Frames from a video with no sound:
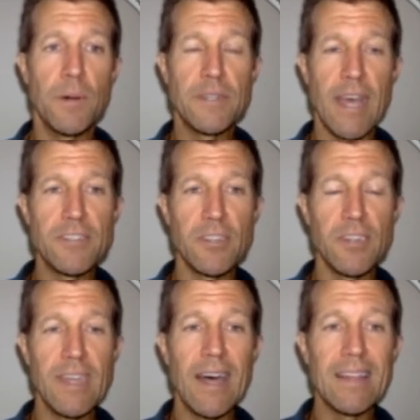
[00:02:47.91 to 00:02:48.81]

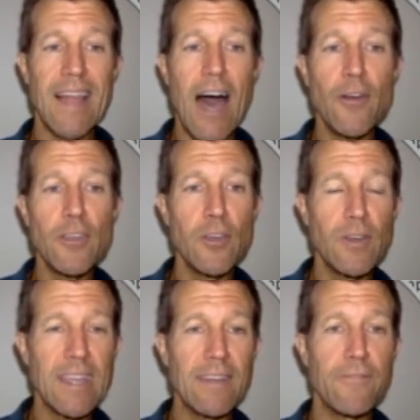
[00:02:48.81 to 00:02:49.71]
potentially allow
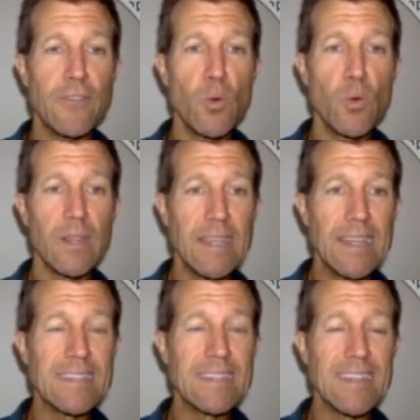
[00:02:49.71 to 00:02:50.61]
you to get fewer
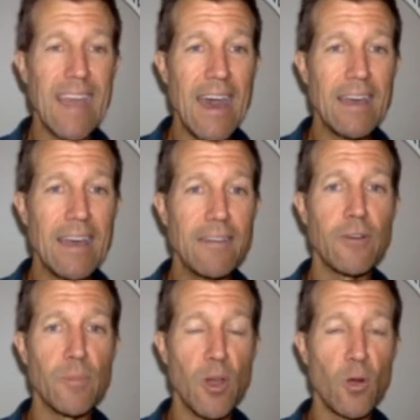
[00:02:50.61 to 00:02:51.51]
leads again
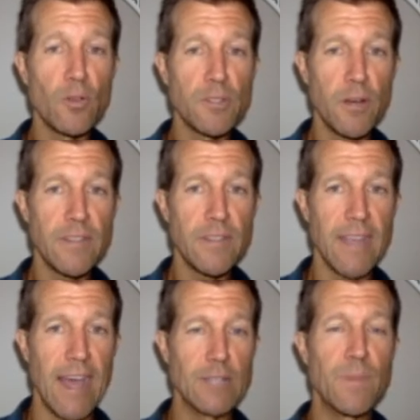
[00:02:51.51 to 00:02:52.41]
from local
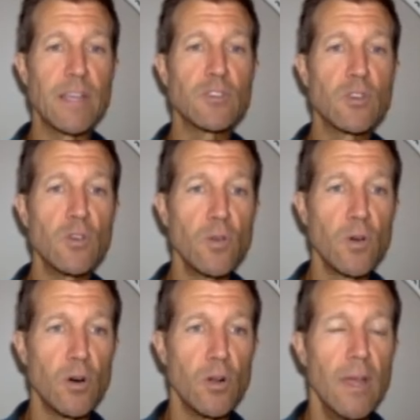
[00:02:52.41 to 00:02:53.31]
service ads, because
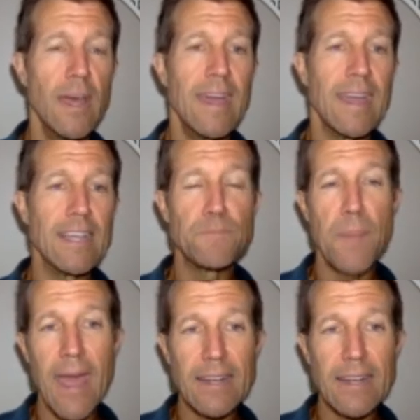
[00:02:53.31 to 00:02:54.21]
Google
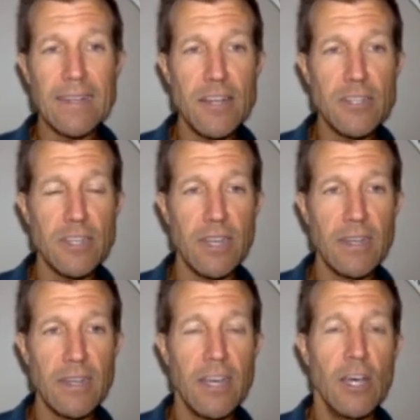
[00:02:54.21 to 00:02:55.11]
is paying
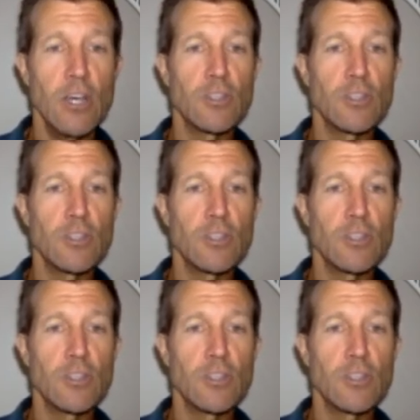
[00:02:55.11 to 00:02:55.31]
attention